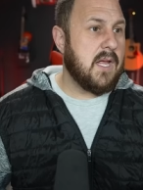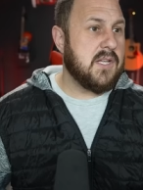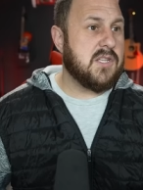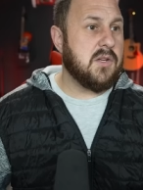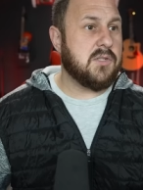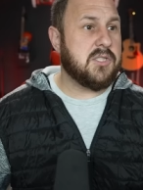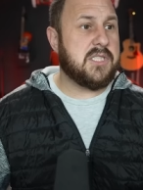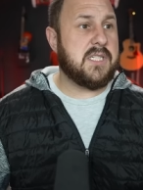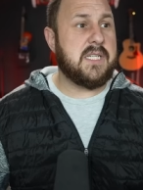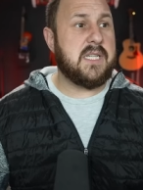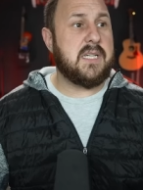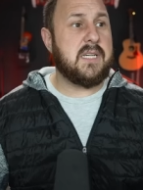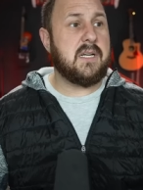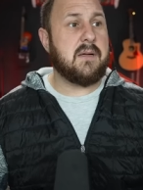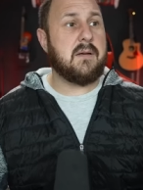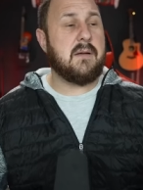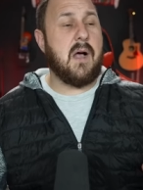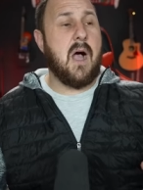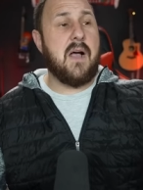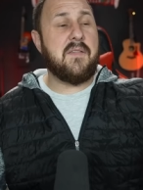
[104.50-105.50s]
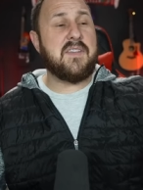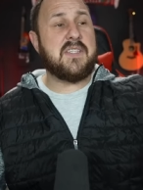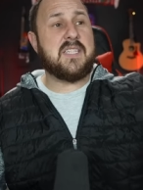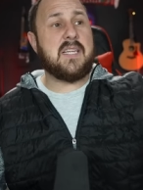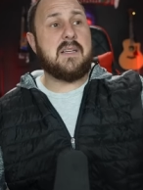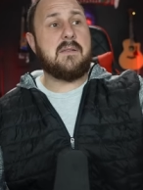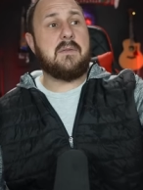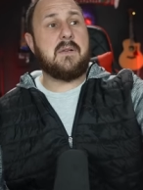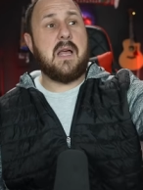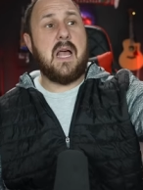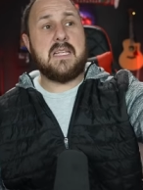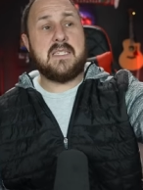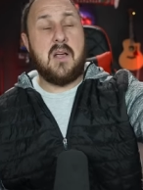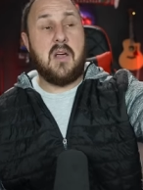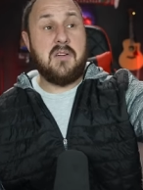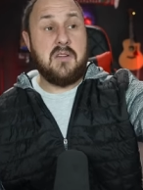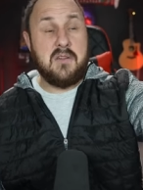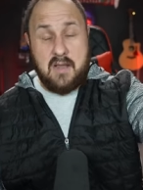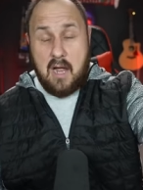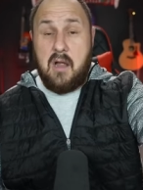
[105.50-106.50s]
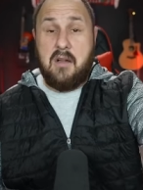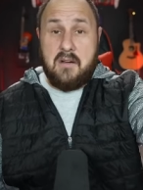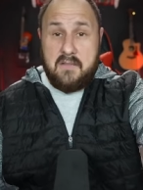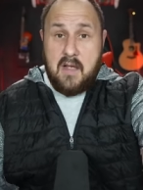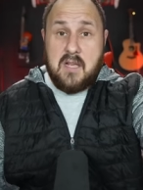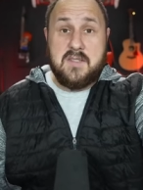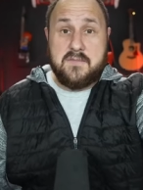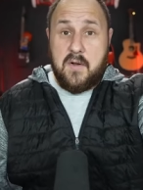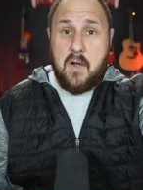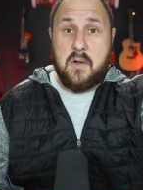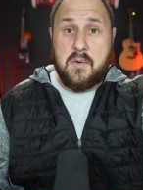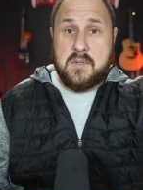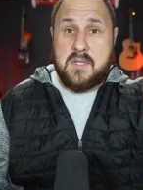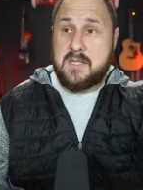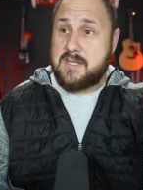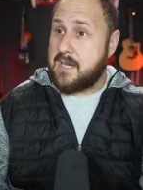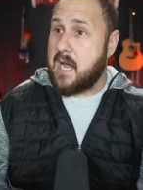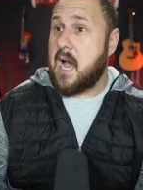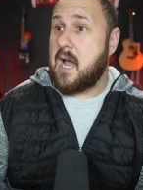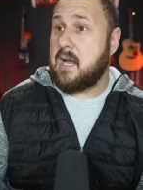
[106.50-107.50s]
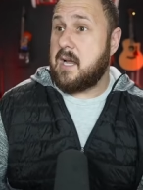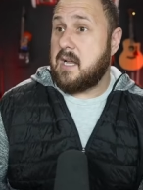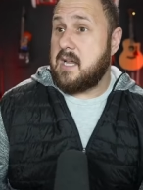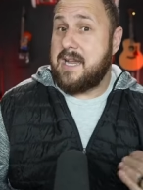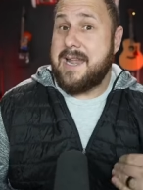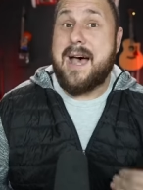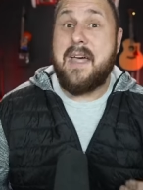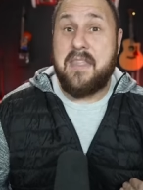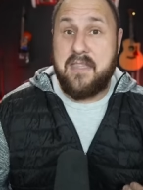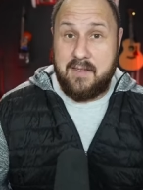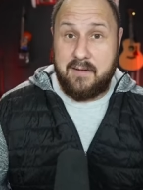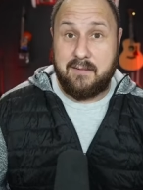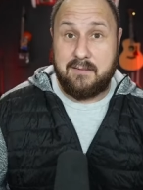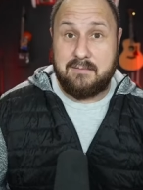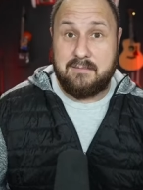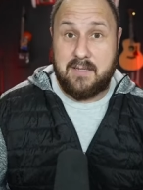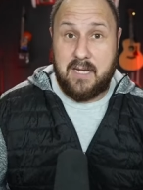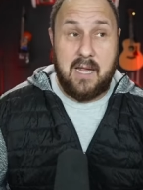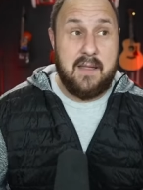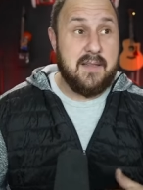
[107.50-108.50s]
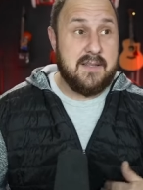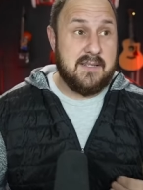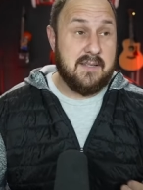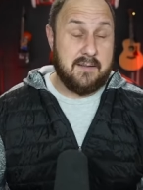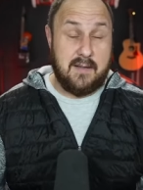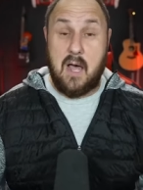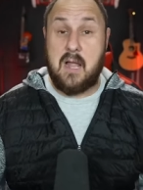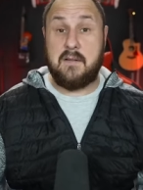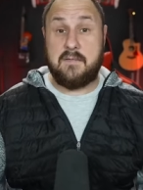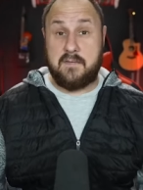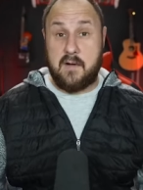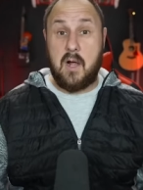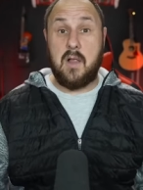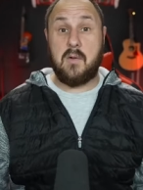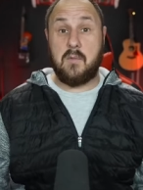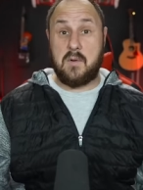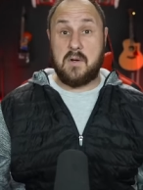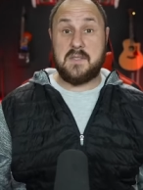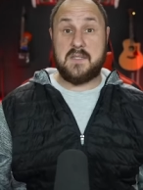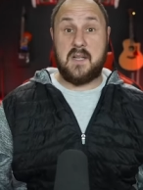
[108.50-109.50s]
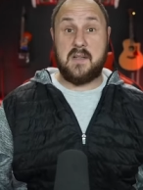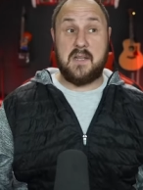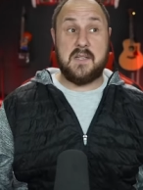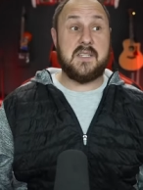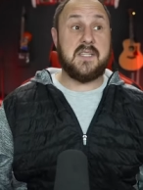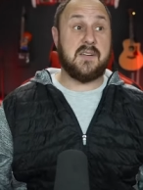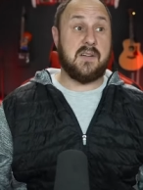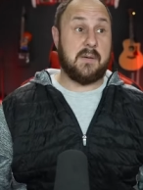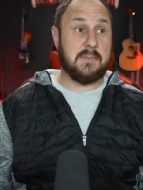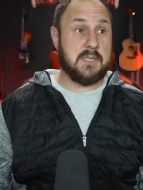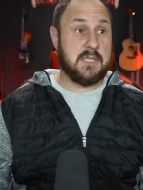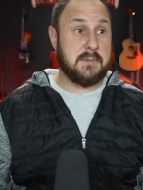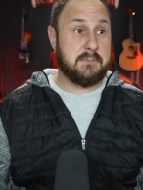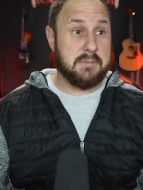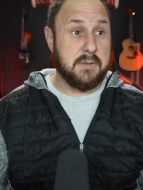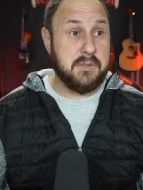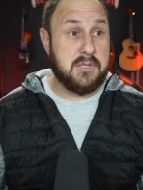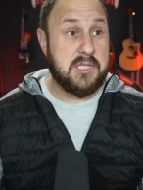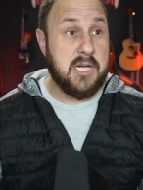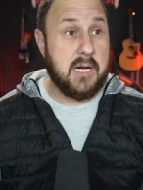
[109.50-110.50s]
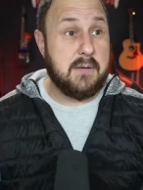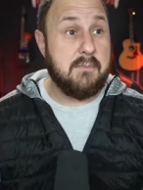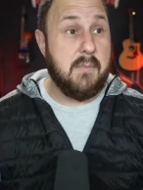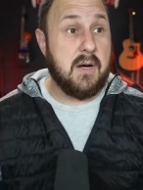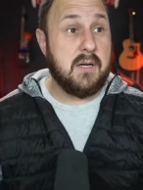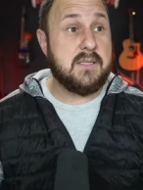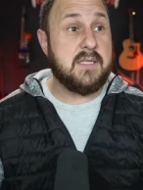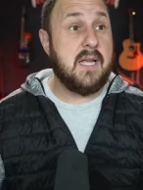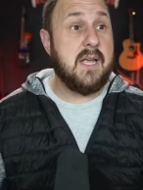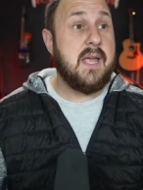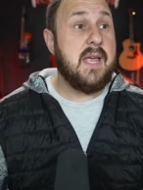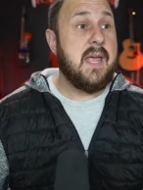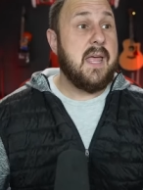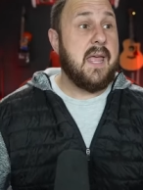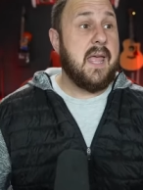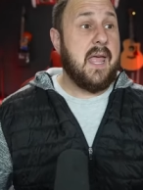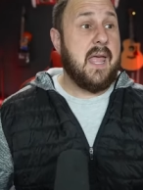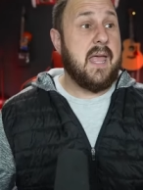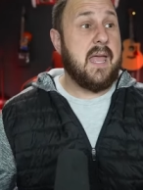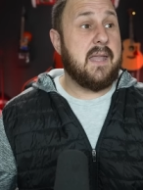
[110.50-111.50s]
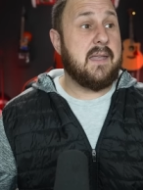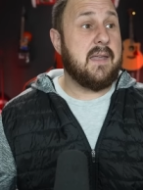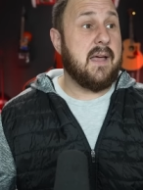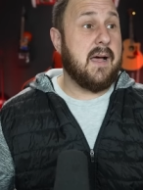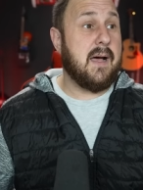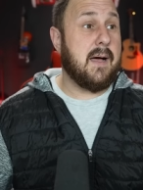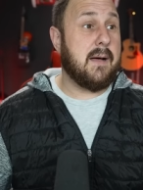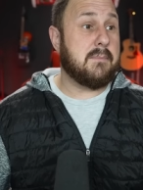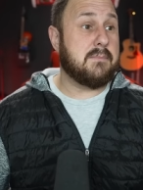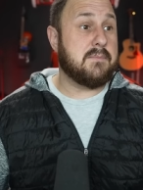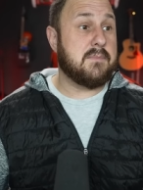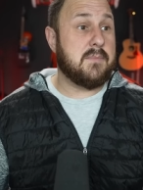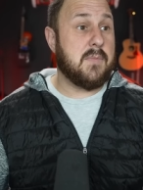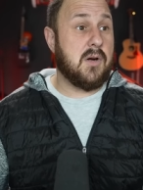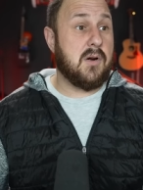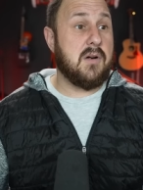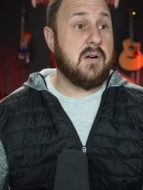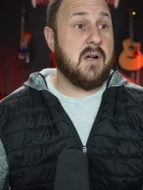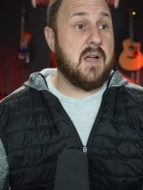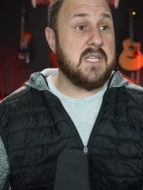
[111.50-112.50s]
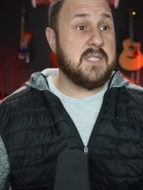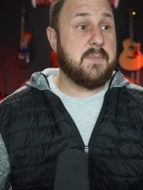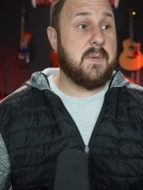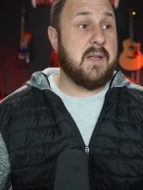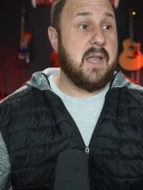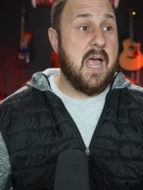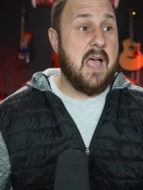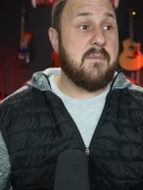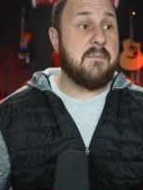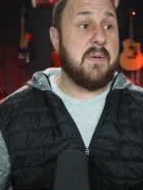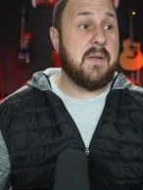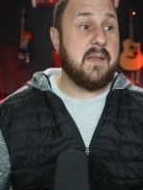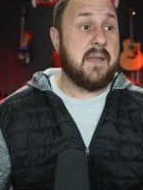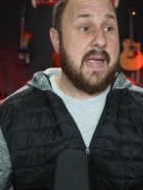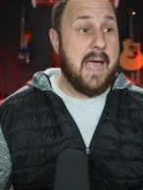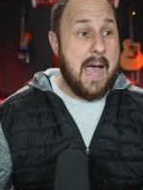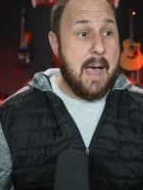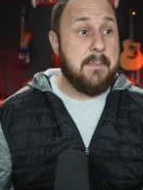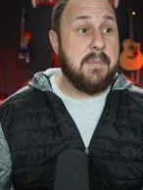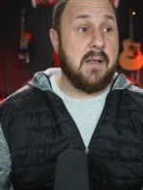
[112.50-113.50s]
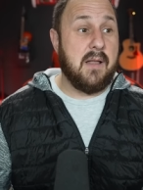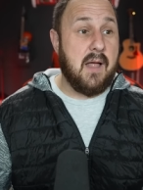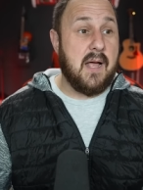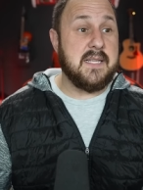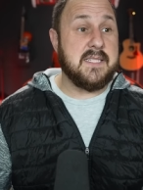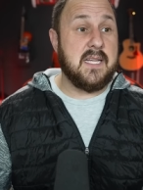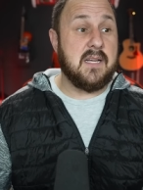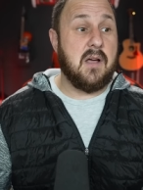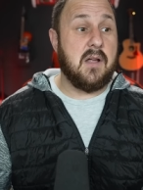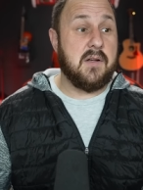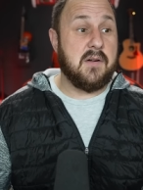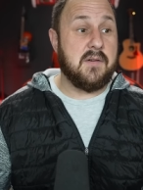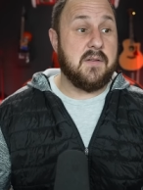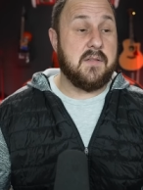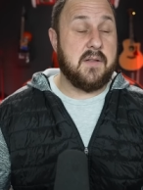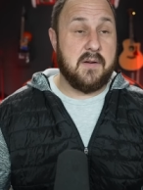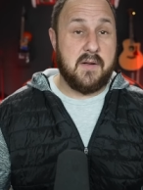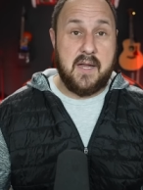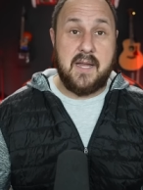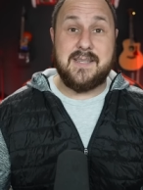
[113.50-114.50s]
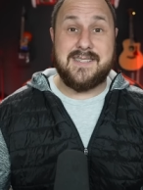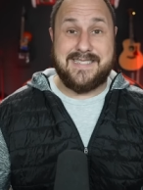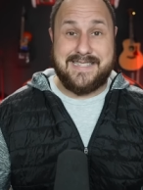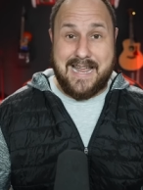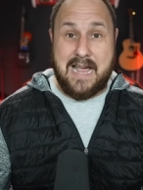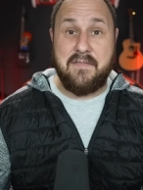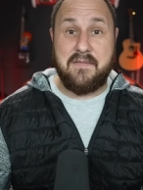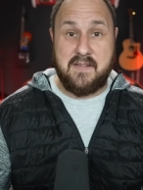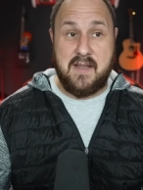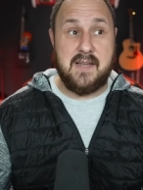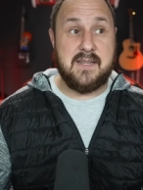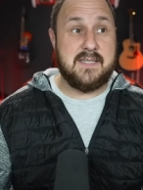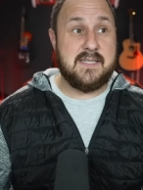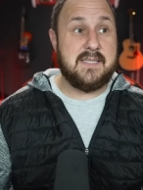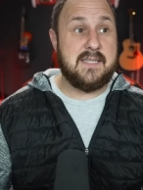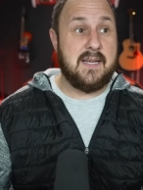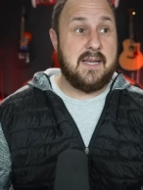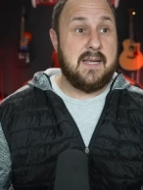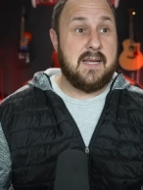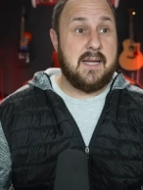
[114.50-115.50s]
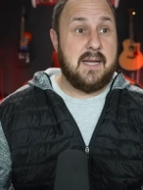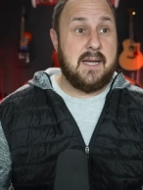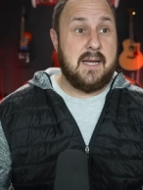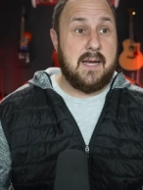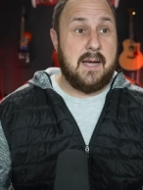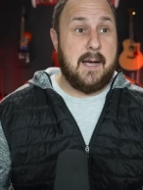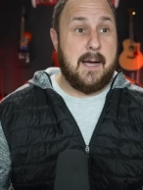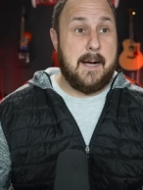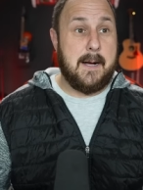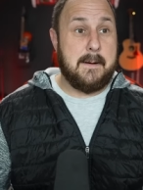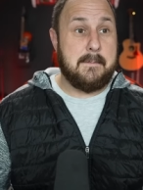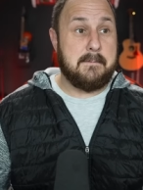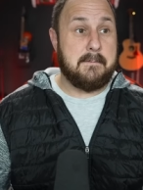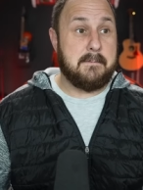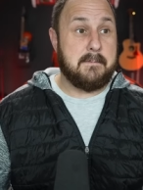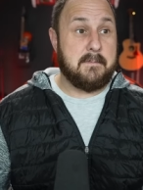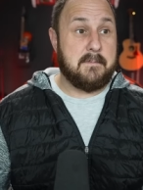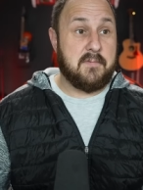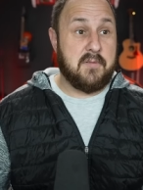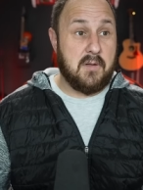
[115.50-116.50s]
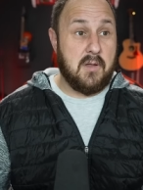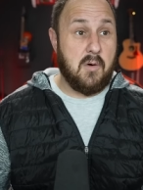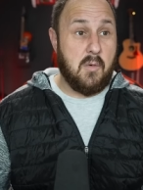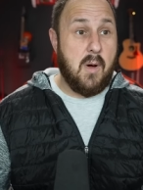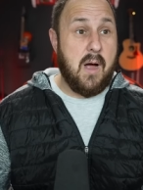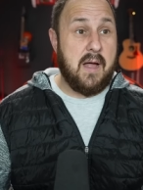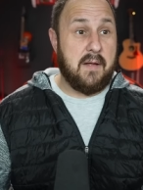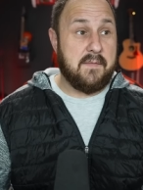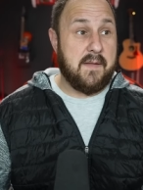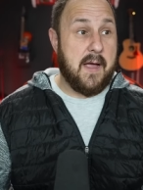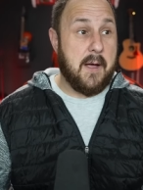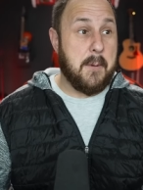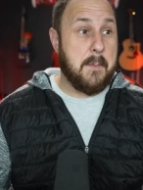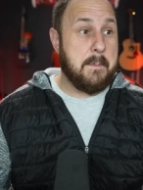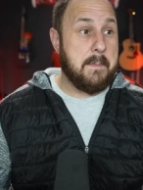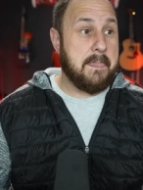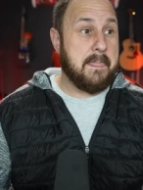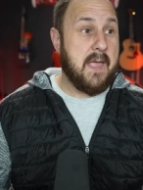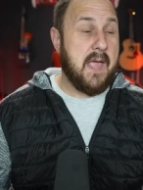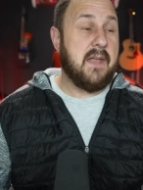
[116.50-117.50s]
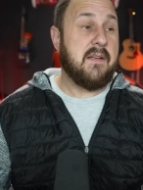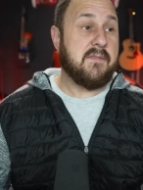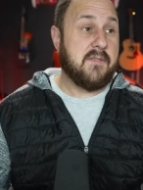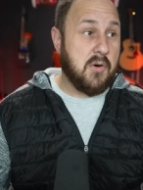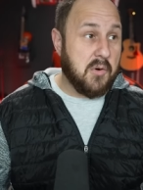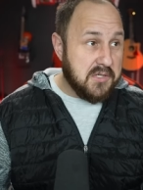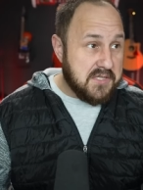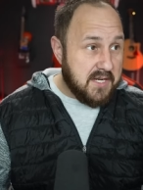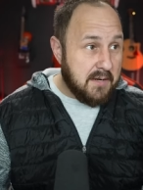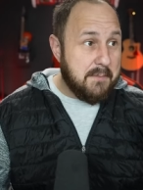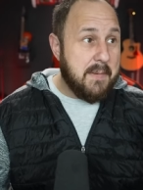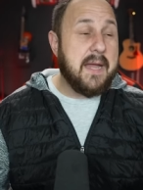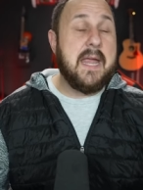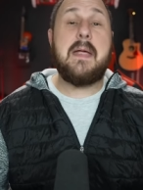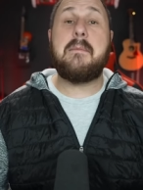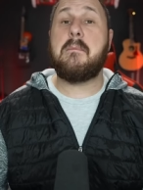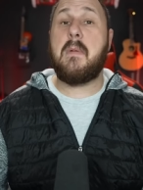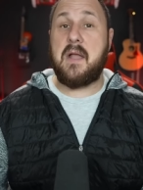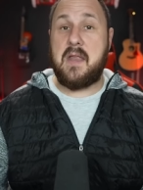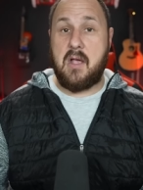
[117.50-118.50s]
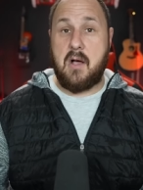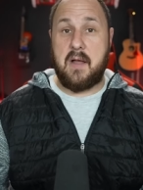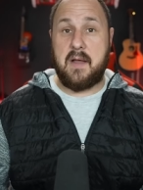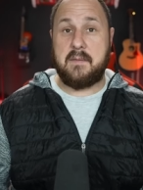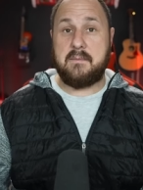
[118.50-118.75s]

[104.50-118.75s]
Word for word: And so she obviously has 100 100,000 followers is not nothing. Okay, that's a lot of followers on Instagram. She's blue check marked, and um, her and her husband have been capitalizing on her their kid's deafness um, for a little while now. And of course, they're making money on